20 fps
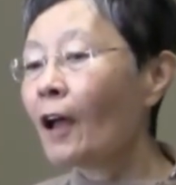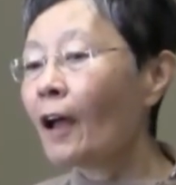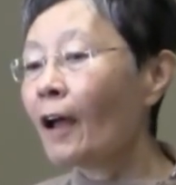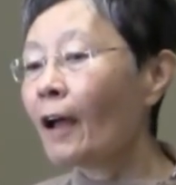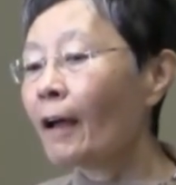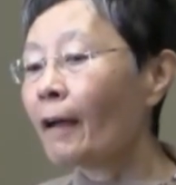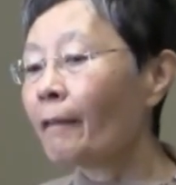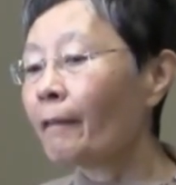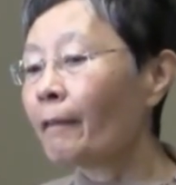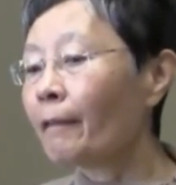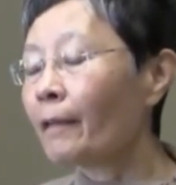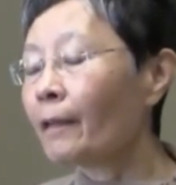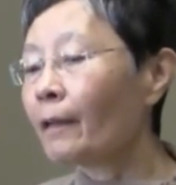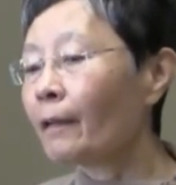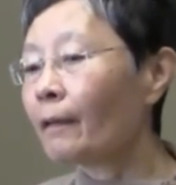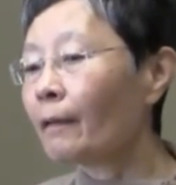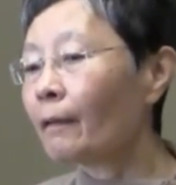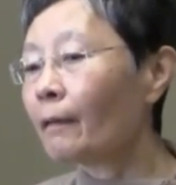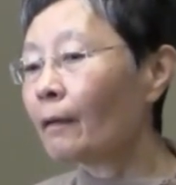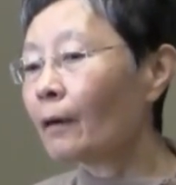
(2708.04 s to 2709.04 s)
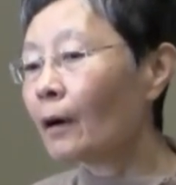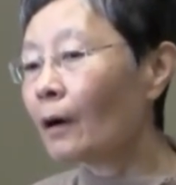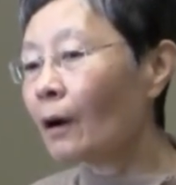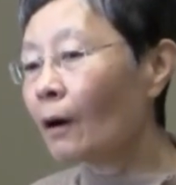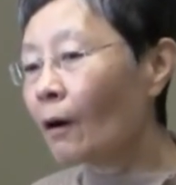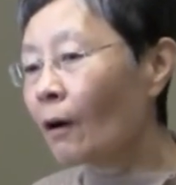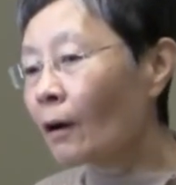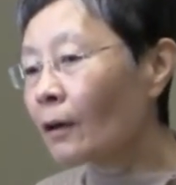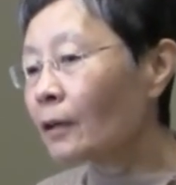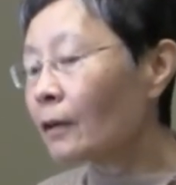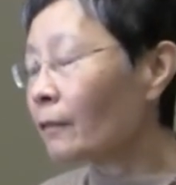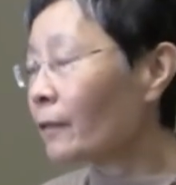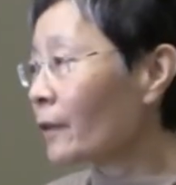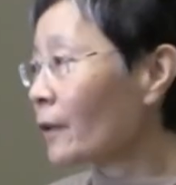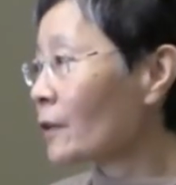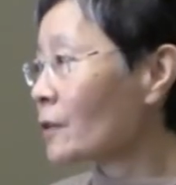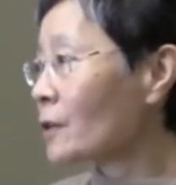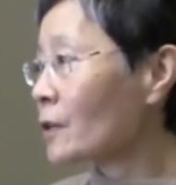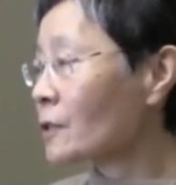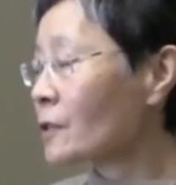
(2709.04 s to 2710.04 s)
and a lot of
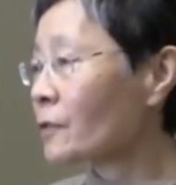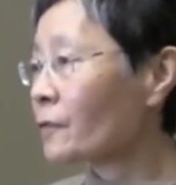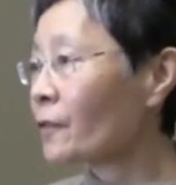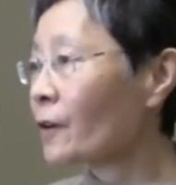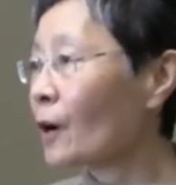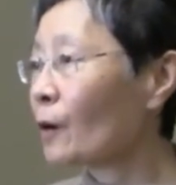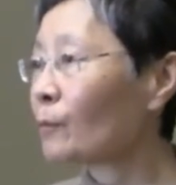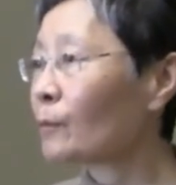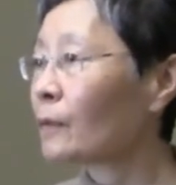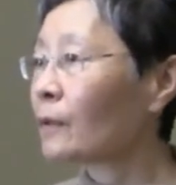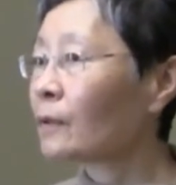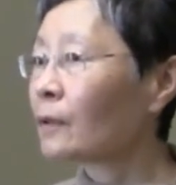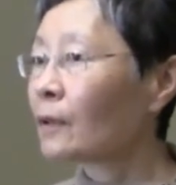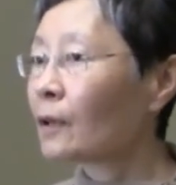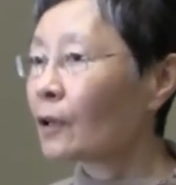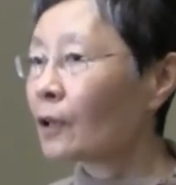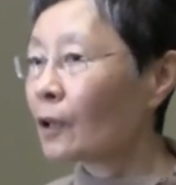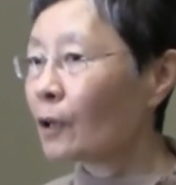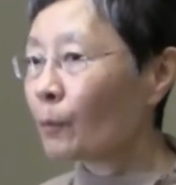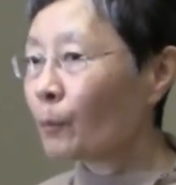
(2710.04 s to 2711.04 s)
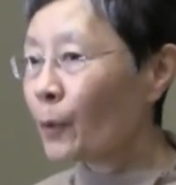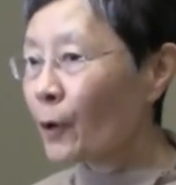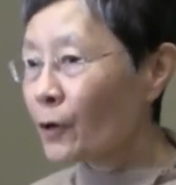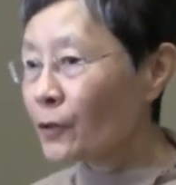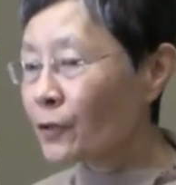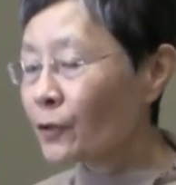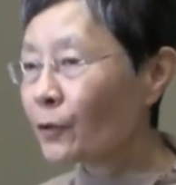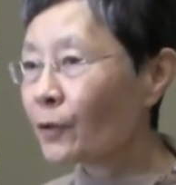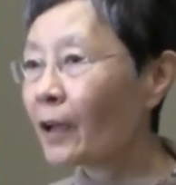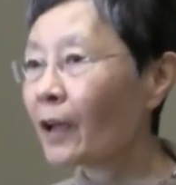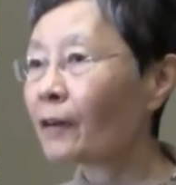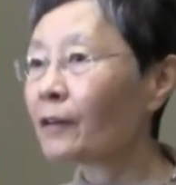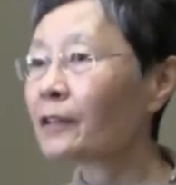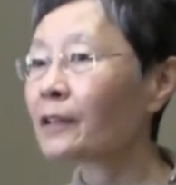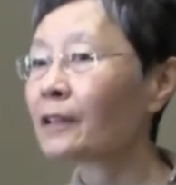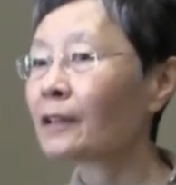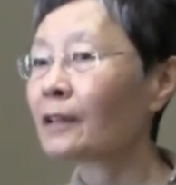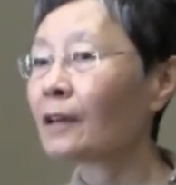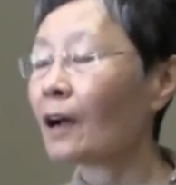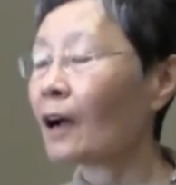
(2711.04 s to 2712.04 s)
this is from personal
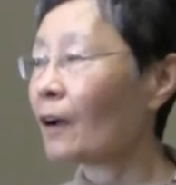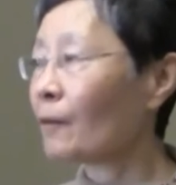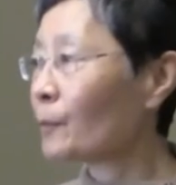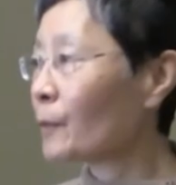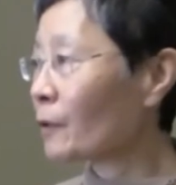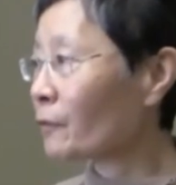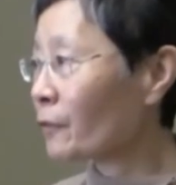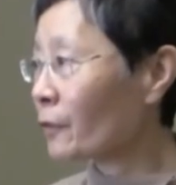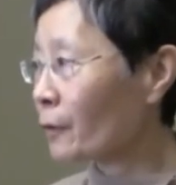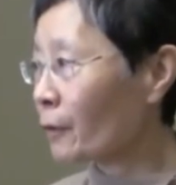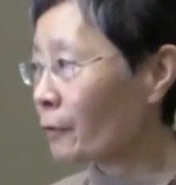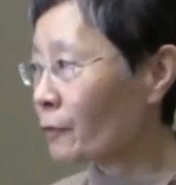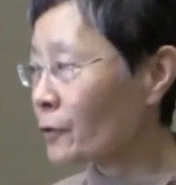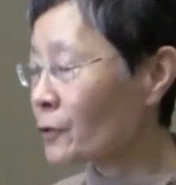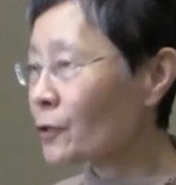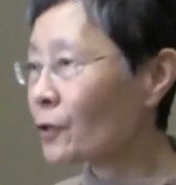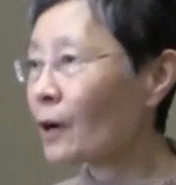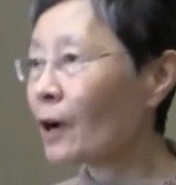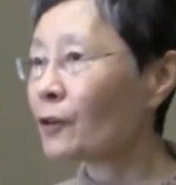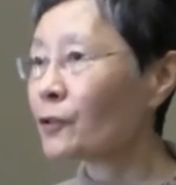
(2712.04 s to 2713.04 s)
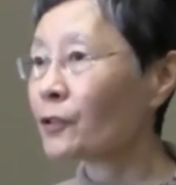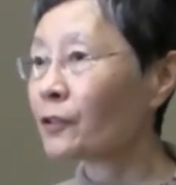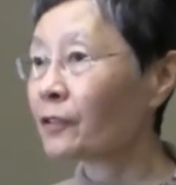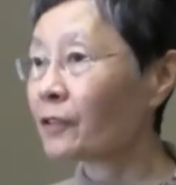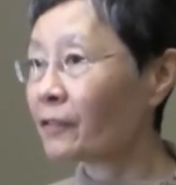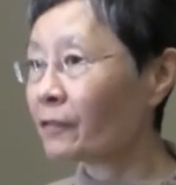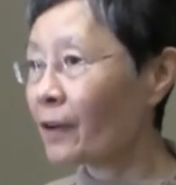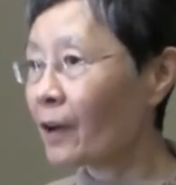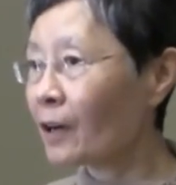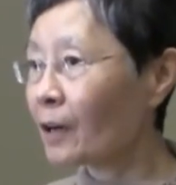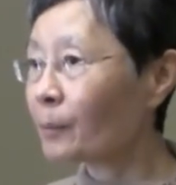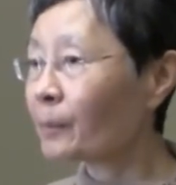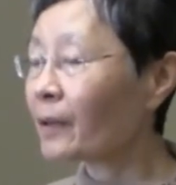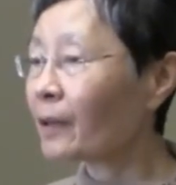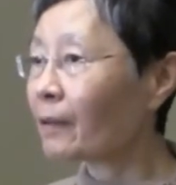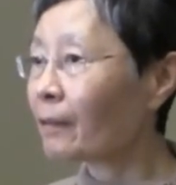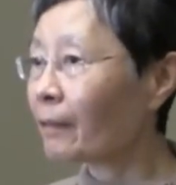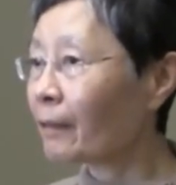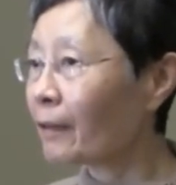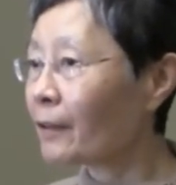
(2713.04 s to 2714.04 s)
character. I'm an official. I should develop
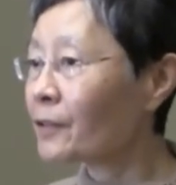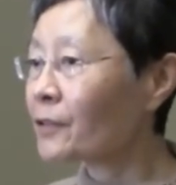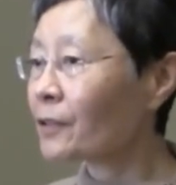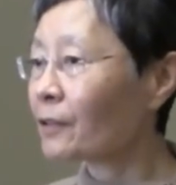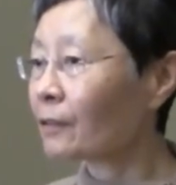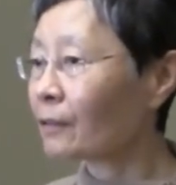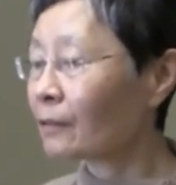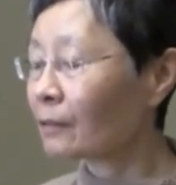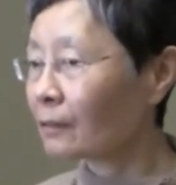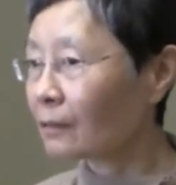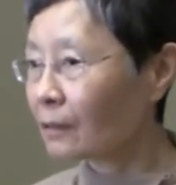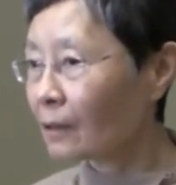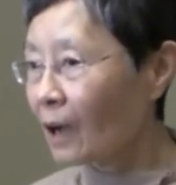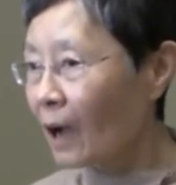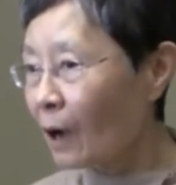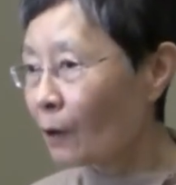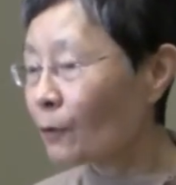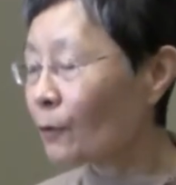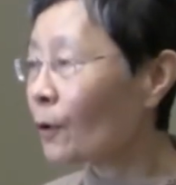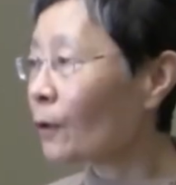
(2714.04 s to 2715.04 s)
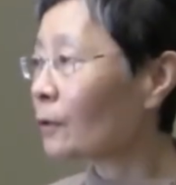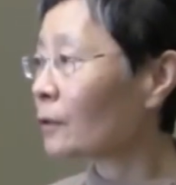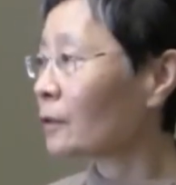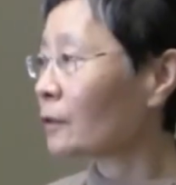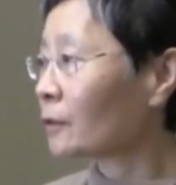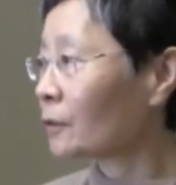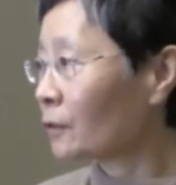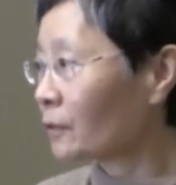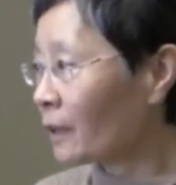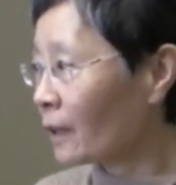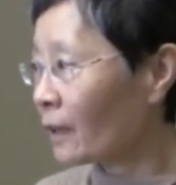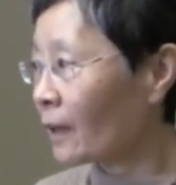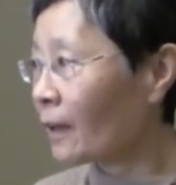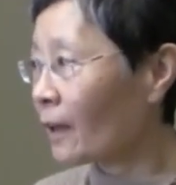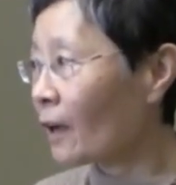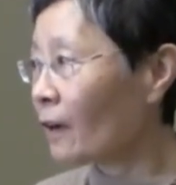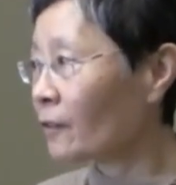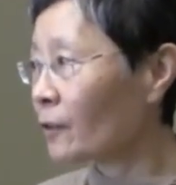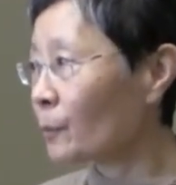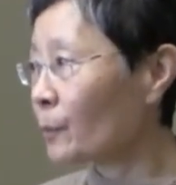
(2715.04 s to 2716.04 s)
this outlook to take
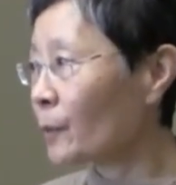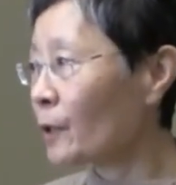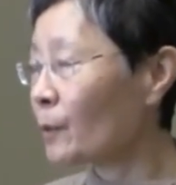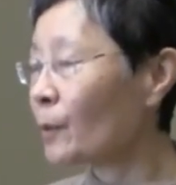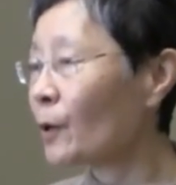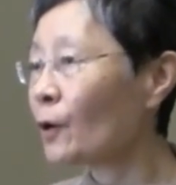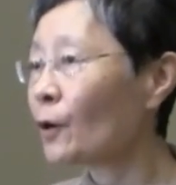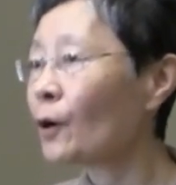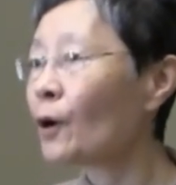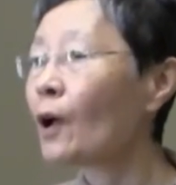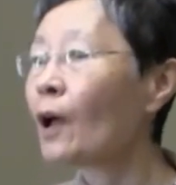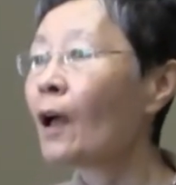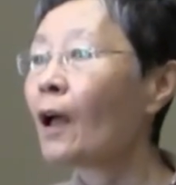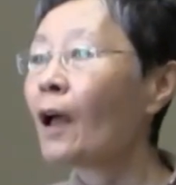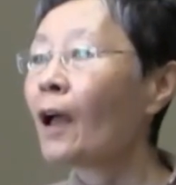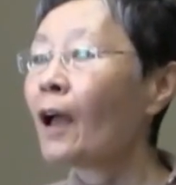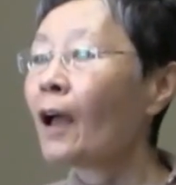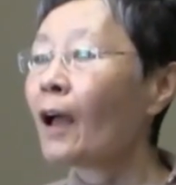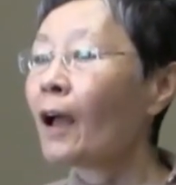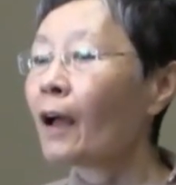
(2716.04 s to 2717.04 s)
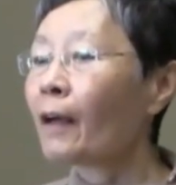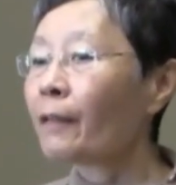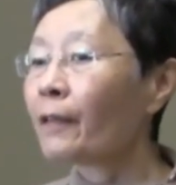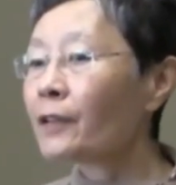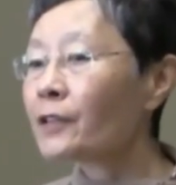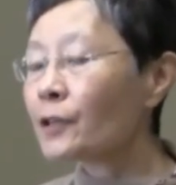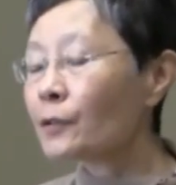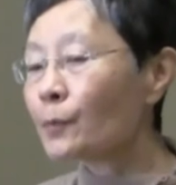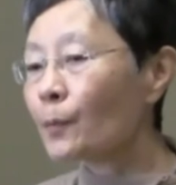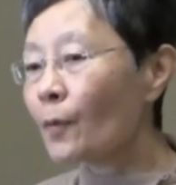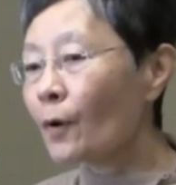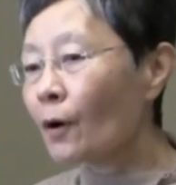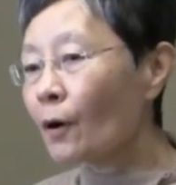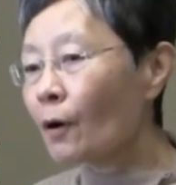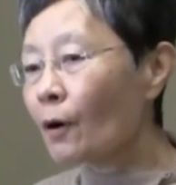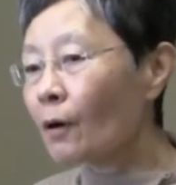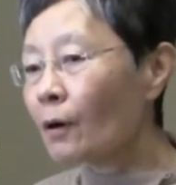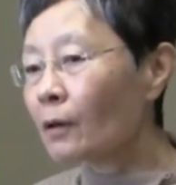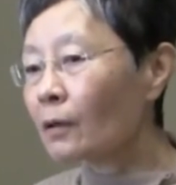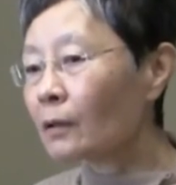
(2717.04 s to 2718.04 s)
care of the people, mm-hmm. and this is
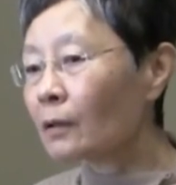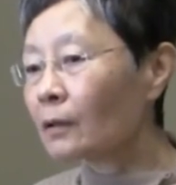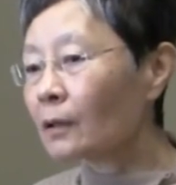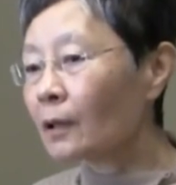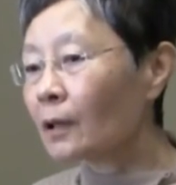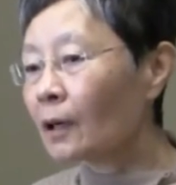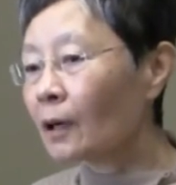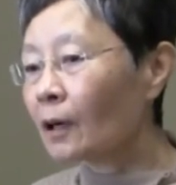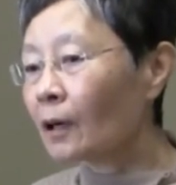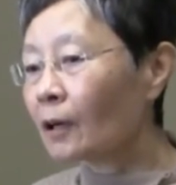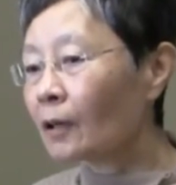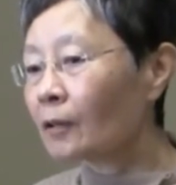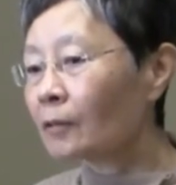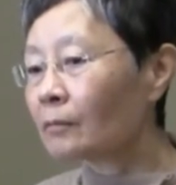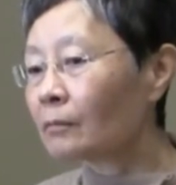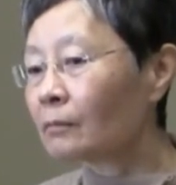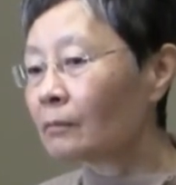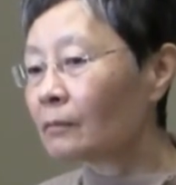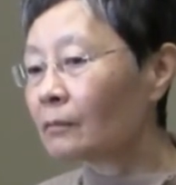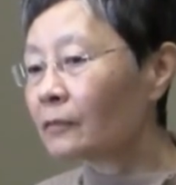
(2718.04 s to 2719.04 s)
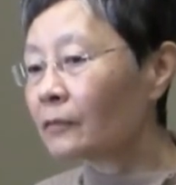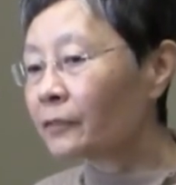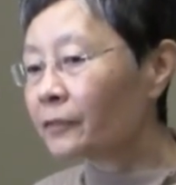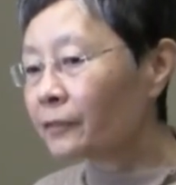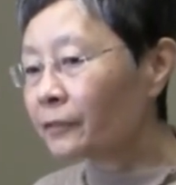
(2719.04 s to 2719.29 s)
more um,